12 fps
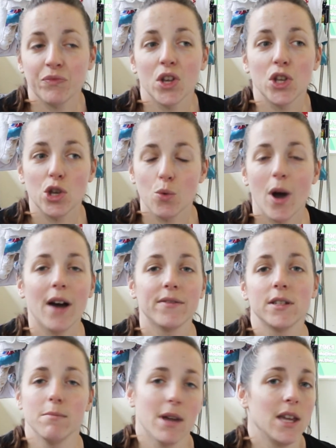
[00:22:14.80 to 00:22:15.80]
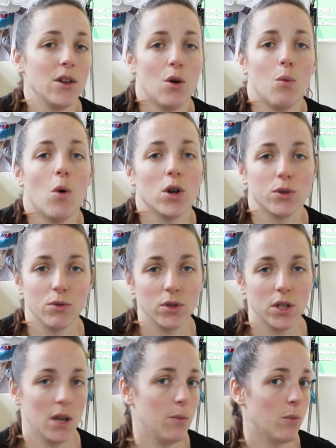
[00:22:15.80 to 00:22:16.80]
you have to make your wash
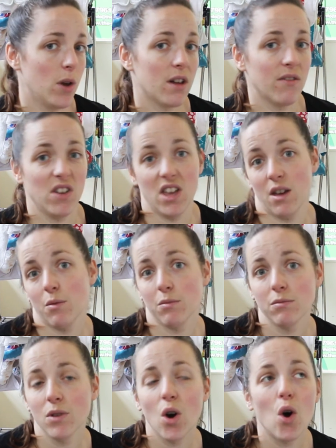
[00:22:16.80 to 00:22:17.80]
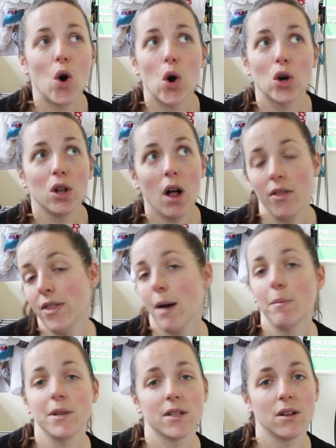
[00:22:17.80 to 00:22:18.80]
routine work for you, or cloth
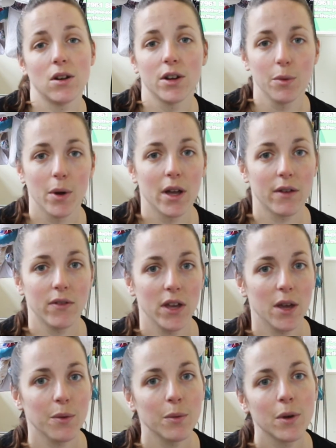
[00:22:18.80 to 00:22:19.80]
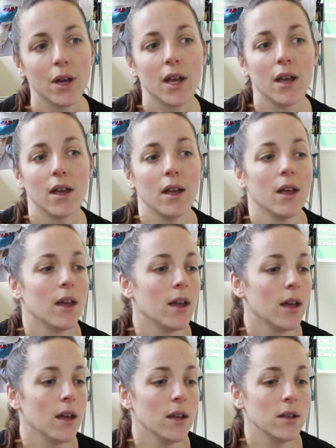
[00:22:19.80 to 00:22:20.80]
nappies are not going to work for you.
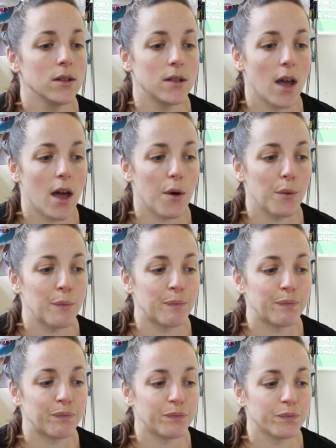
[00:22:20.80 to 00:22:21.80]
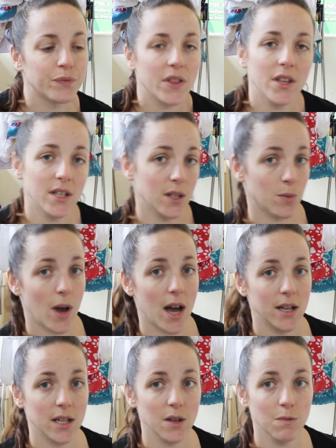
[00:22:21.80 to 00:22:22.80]
So this is what I
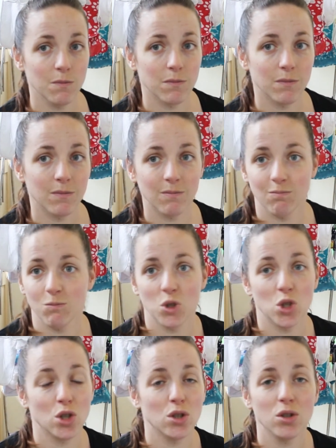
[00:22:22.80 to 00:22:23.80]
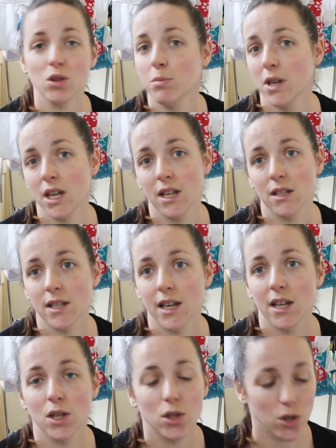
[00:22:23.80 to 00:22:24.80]
do. Super
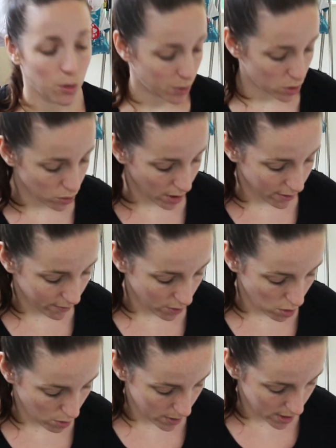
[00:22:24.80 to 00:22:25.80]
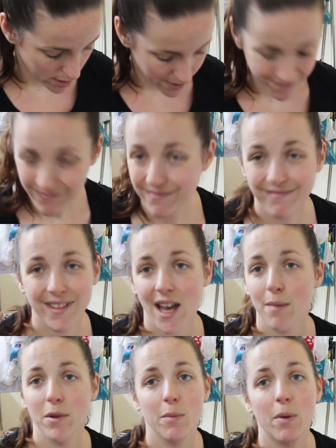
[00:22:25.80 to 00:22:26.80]
easy, super straightforward.
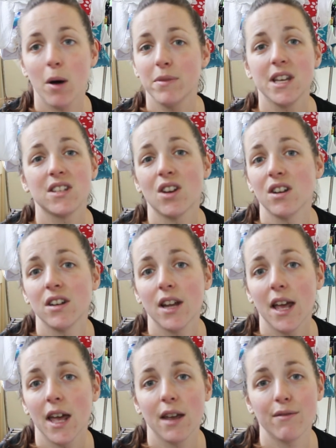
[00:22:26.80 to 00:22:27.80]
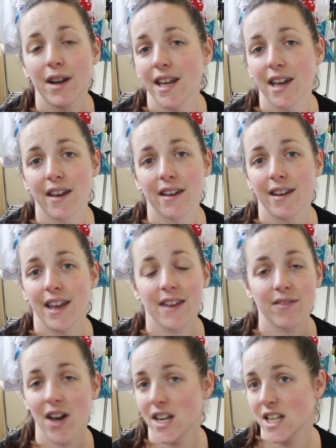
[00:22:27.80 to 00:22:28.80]
I'm going to pop these on a radiator
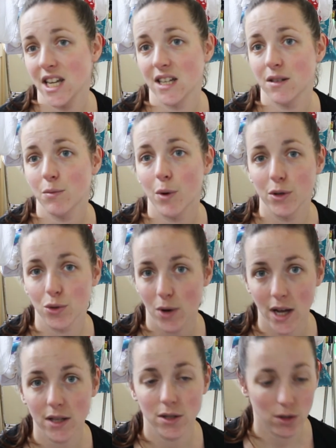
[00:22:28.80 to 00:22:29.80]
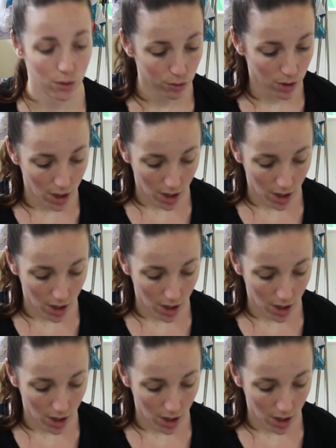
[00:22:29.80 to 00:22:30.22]
if I need one dry soon.